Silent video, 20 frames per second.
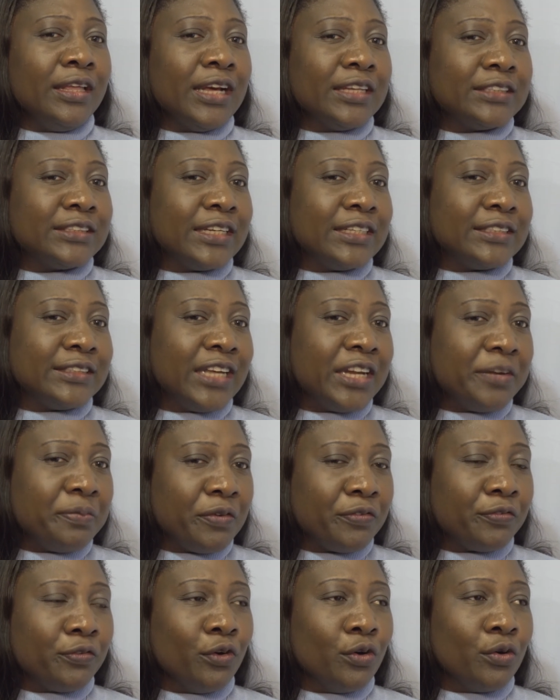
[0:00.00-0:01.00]
As I
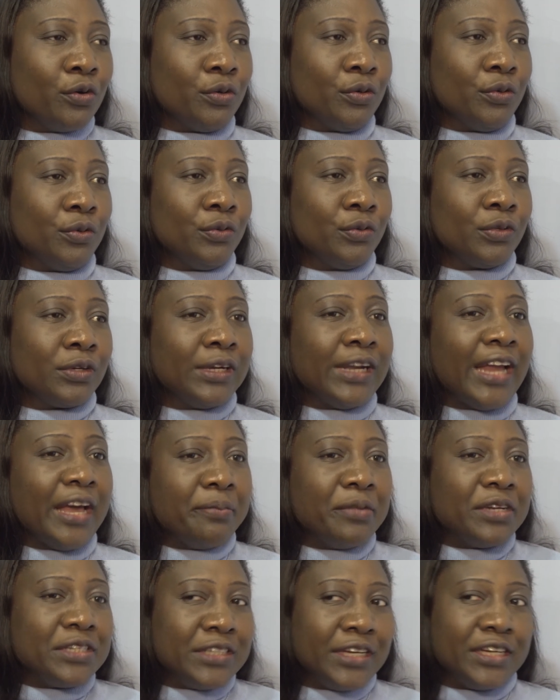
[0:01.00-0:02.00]
said before,
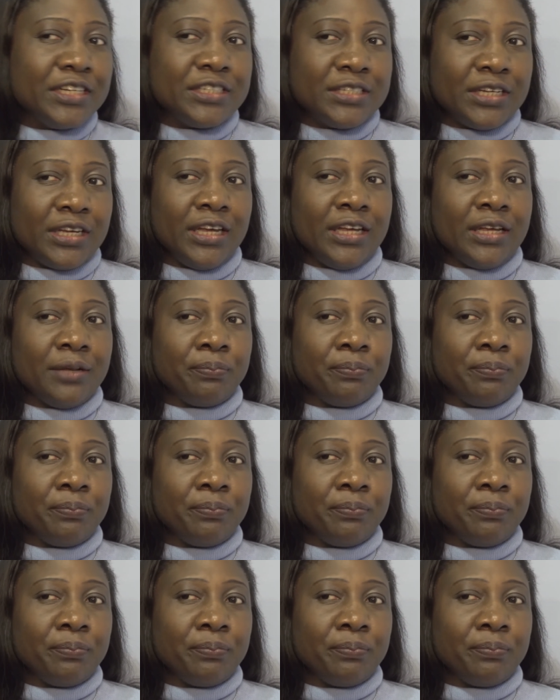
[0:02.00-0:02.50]
climate change